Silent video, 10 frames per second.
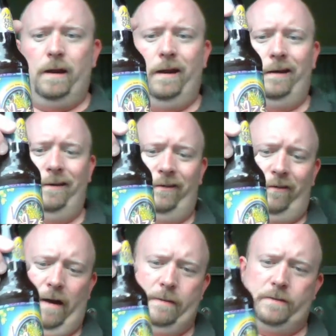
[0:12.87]
It
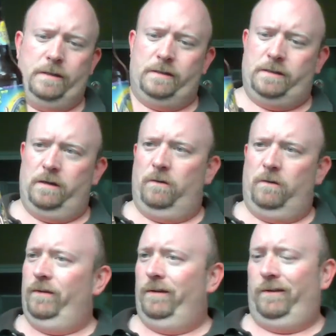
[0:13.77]
describes
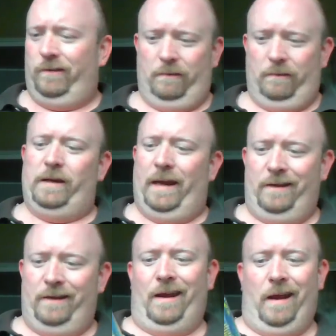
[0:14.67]
itself simply
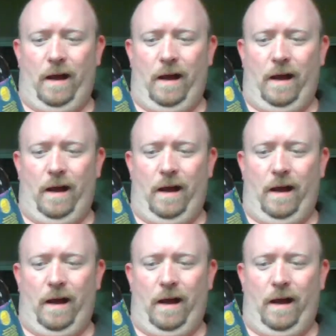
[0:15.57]
as a